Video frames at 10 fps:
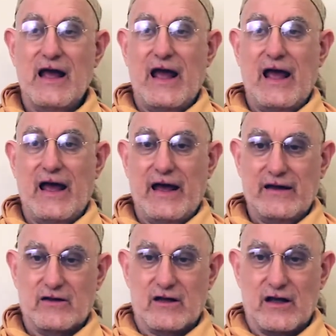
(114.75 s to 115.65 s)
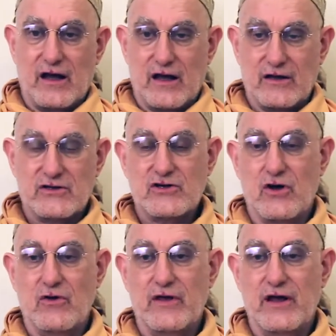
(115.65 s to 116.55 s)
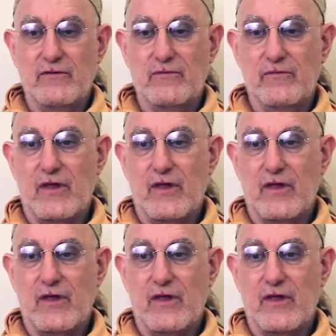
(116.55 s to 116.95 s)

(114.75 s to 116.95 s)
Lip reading: And so then